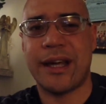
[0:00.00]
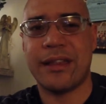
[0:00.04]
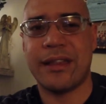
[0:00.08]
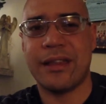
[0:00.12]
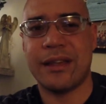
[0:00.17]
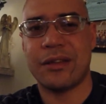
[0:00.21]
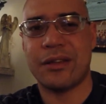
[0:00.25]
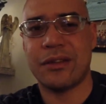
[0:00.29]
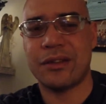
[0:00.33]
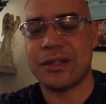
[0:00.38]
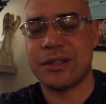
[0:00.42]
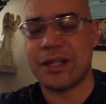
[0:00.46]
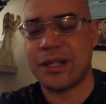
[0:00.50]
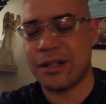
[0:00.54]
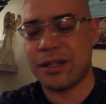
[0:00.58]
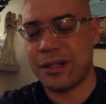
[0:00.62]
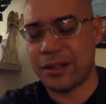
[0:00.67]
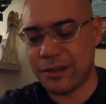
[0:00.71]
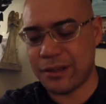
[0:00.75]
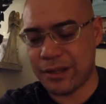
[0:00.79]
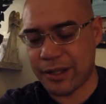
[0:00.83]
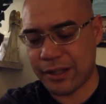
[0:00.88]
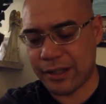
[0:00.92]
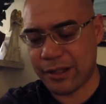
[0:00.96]
I think there's kind
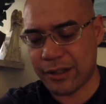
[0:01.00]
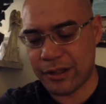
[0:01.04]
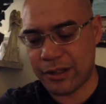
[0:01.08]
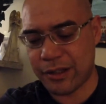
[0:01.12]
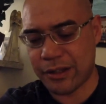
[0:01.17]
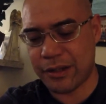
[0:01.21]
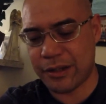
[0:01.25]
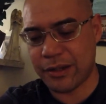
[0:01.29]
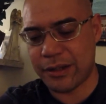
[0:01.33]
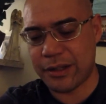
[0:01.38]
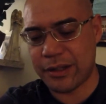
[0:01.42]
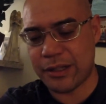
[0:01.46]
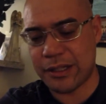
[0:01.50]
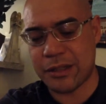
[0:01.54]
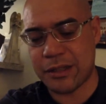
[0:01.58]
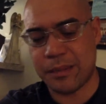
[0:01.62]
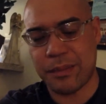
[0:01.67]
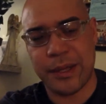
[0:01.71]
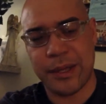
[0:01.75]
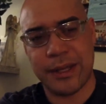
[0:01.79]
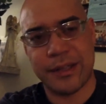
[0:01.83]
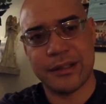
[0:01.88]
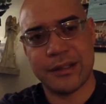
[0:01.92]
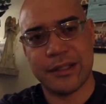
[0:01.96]
of like, it
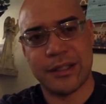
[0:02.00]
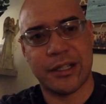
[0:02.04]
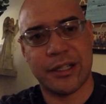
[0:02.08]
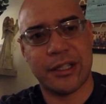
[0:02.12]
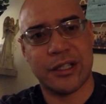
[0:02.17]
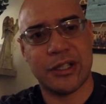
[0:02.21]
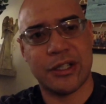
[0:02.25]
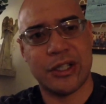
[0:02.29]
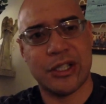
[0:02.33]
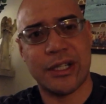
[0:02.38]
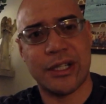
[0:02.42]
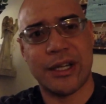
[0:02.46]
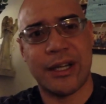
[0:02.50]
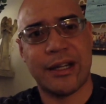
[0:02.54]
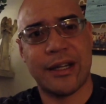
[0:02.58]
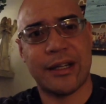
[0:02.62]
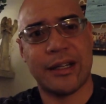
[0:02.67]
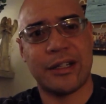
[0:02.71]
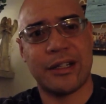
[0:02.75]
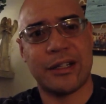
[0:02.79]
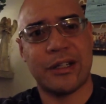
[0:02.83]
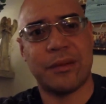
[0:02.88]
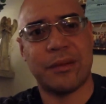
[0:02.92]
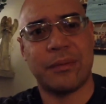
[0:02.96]
depends on your genetic
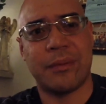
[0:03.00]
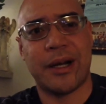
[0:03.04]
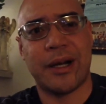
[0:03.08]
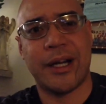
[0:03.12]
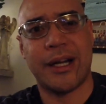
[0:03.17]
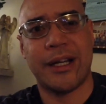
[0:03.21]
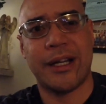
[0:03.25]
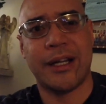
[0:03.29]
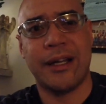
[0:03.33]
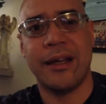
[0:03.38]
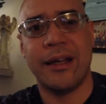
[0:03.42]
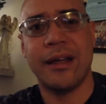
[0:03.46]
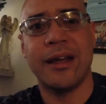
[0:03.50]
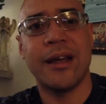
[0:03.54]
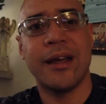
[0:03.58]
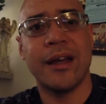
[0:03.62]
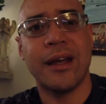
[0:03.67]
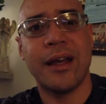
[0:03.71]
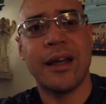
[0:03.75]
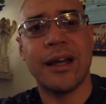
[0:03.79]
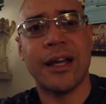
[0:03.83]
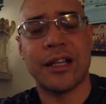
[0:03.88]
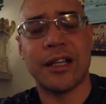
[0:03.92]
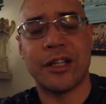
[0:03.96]
and your
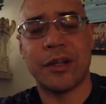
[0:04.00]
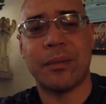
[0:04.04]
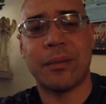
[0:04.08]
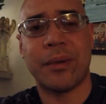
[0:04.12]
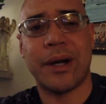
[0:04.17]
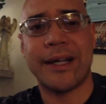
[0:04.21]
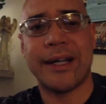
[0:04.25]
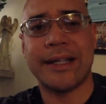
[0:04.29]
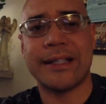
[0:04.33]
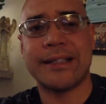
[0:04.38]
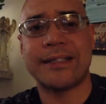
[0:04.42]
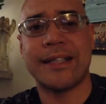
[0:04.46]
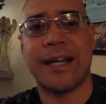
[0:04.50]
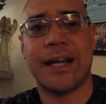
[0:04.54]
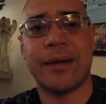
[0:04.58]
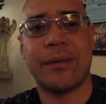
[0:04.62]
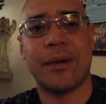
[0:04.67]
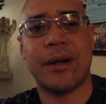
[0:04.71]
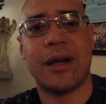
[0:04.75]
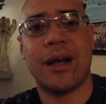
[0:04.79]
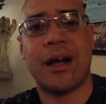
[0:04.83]
body type,